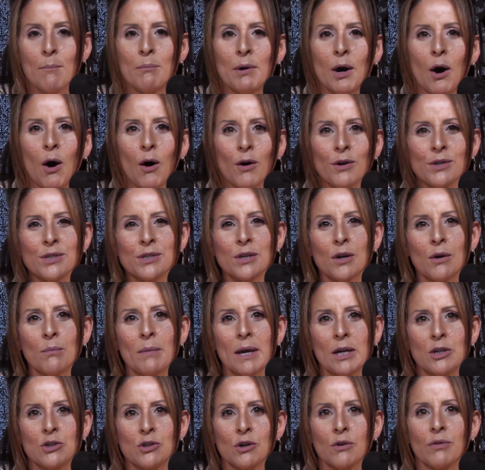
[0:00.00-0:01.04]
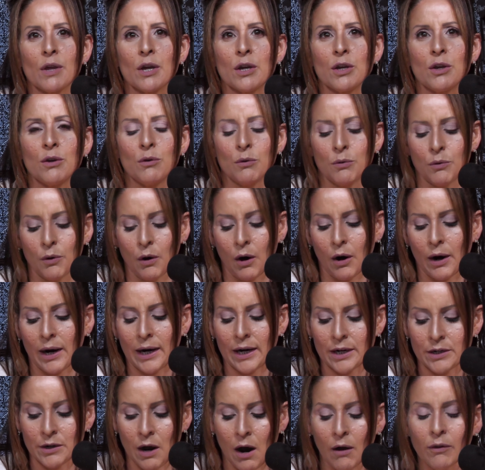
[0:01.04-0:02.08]
but also make sure that you are
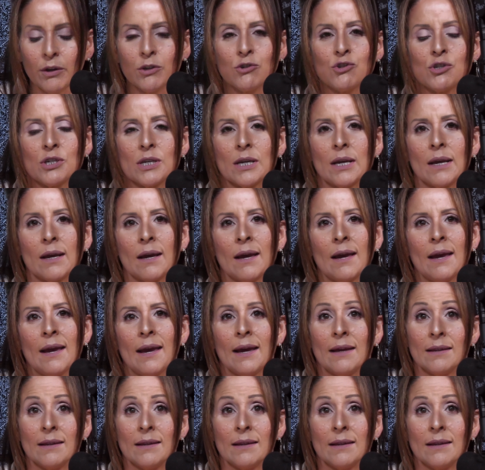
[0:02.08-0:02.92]
acknowledging